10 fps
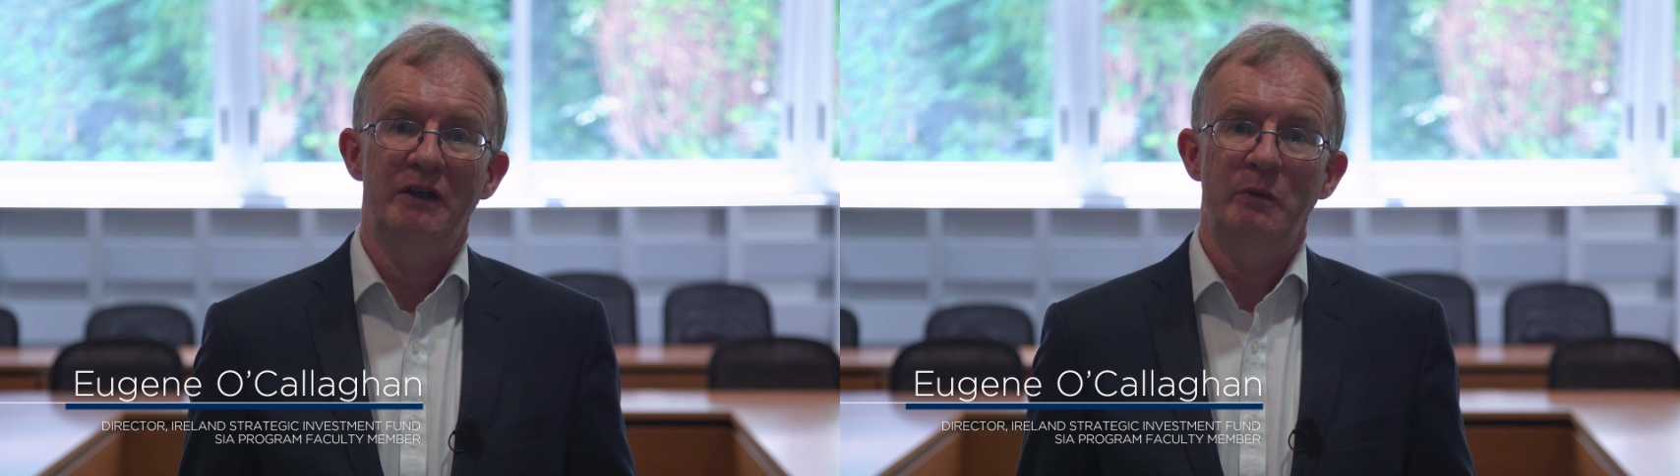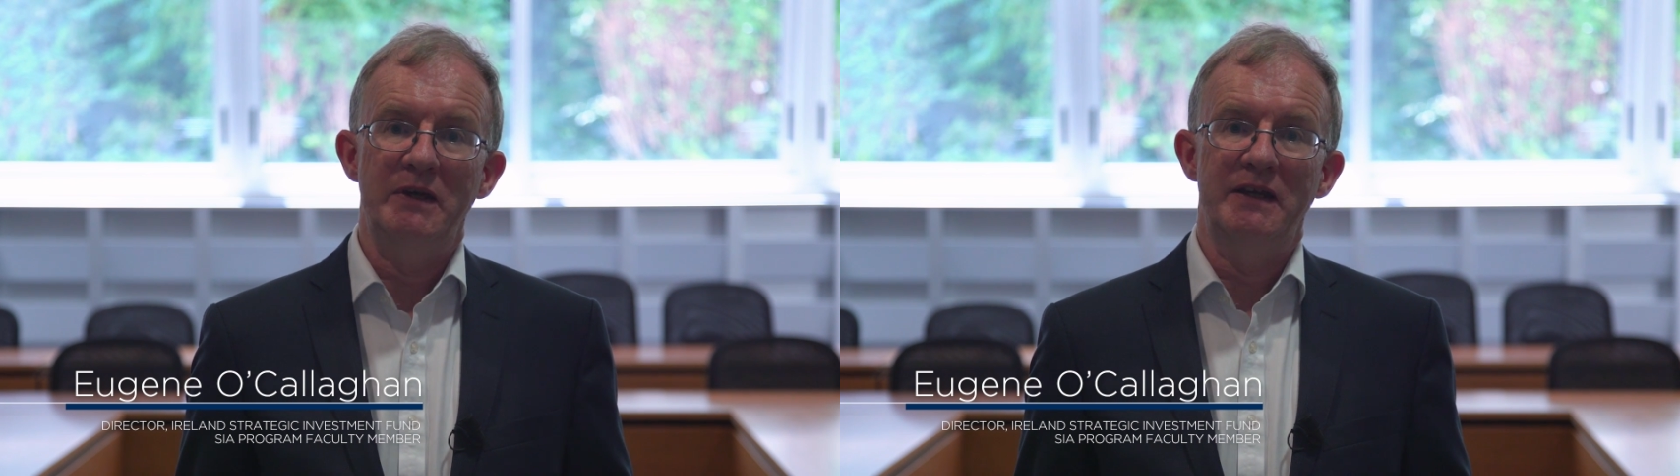
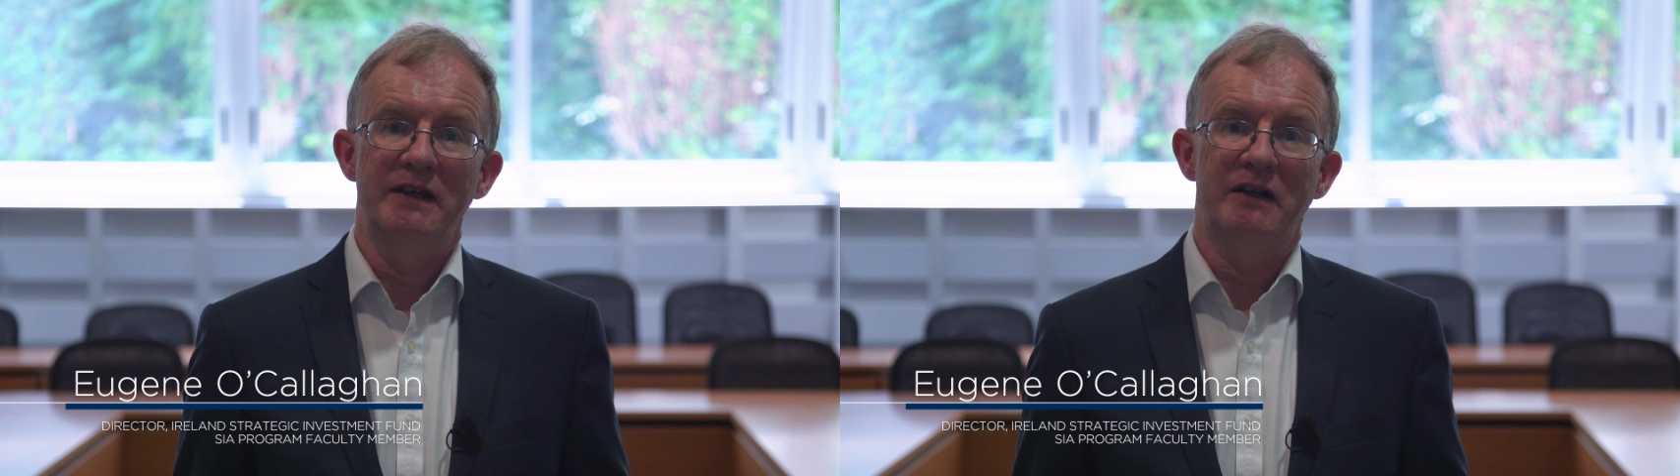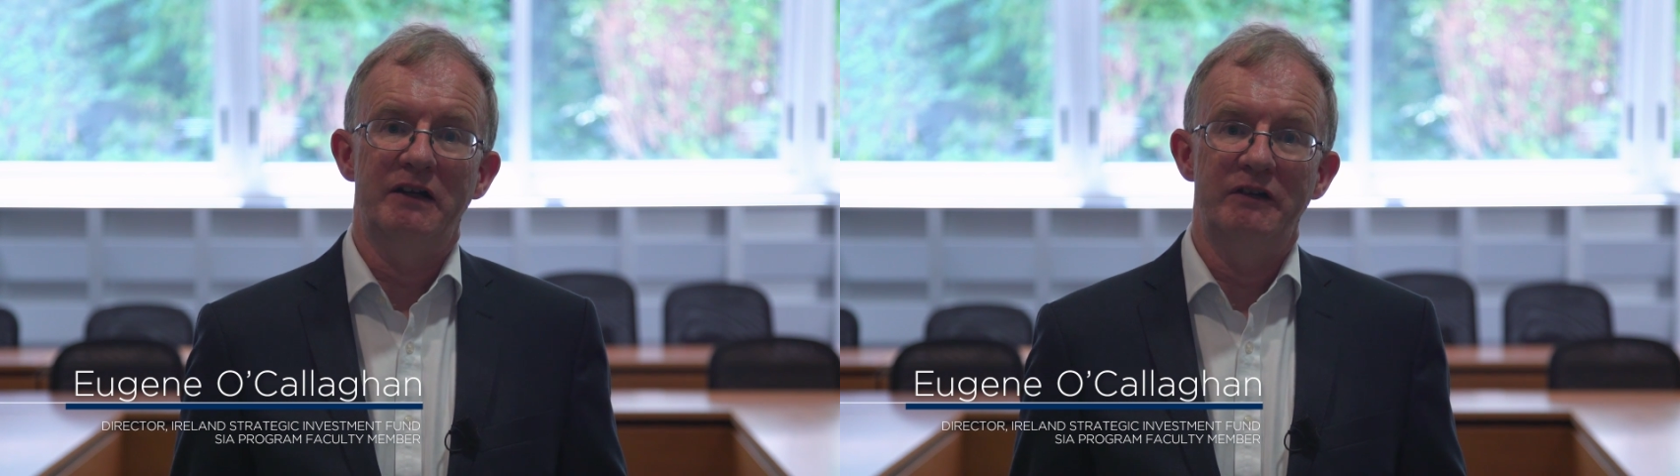we'd
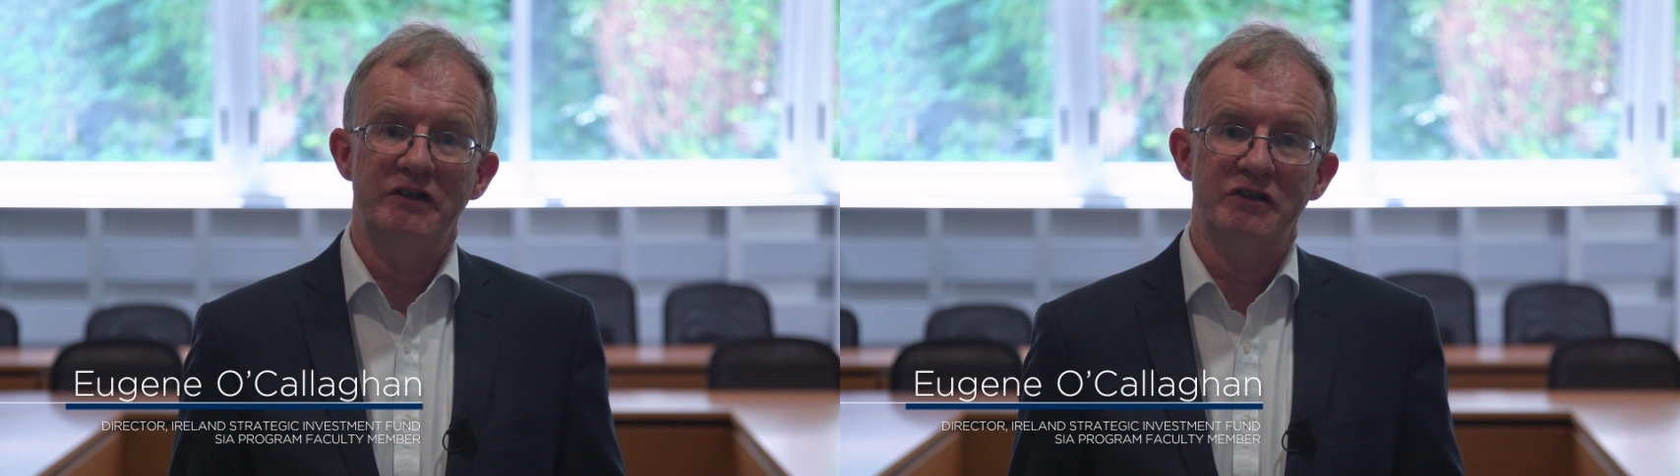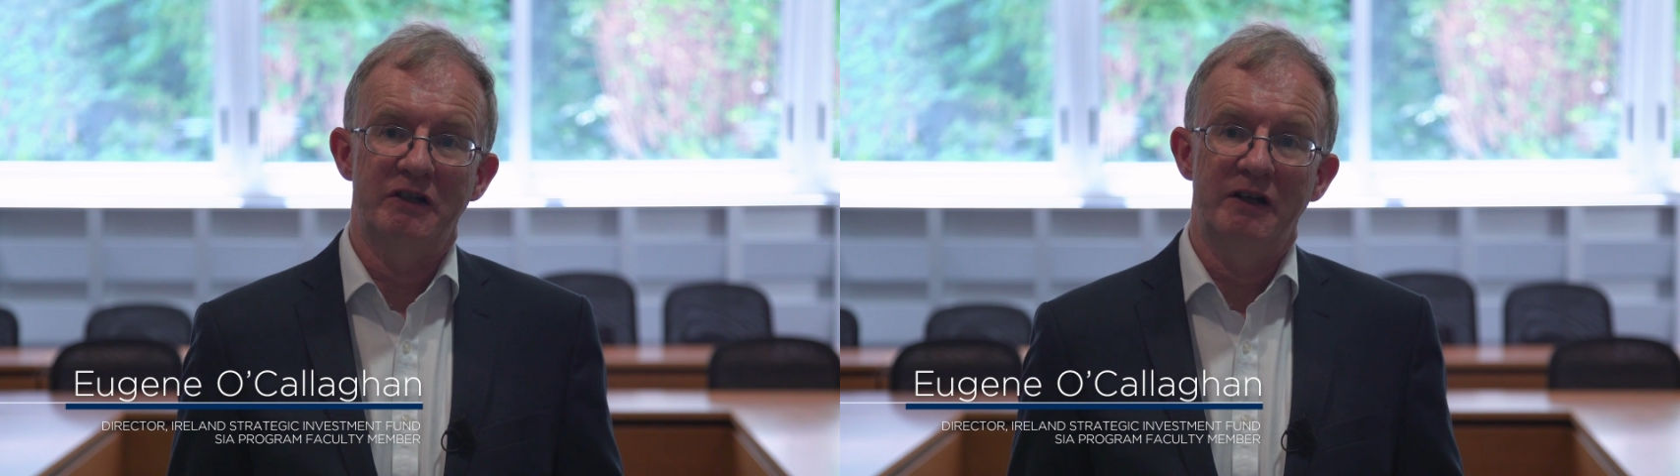need a high
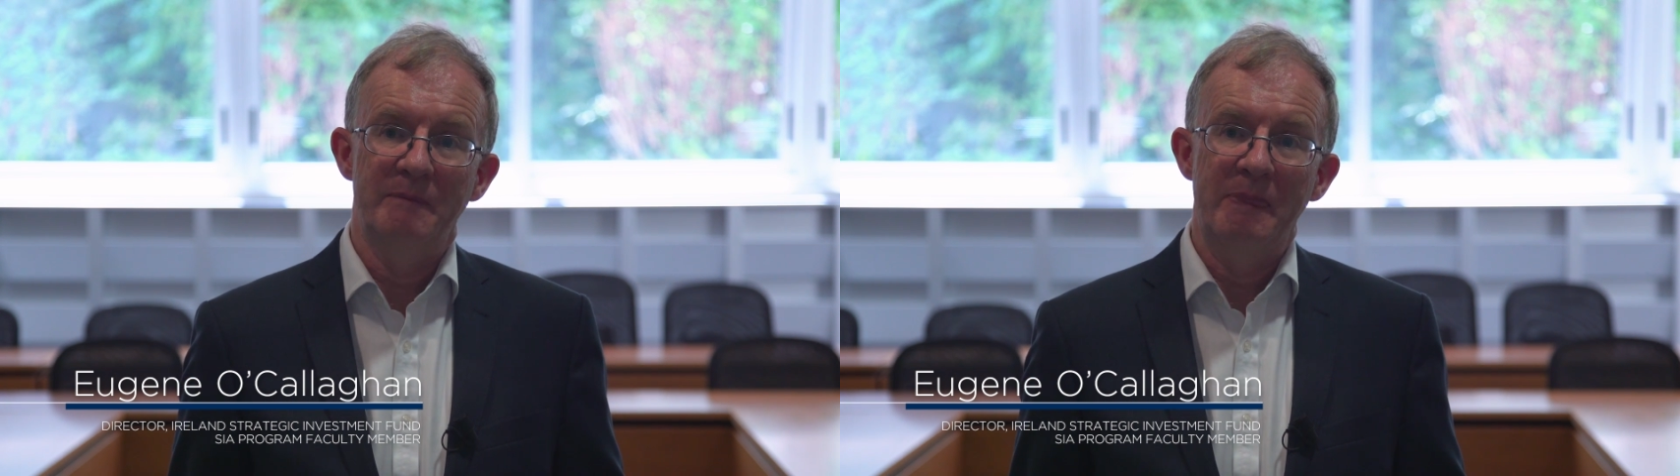return.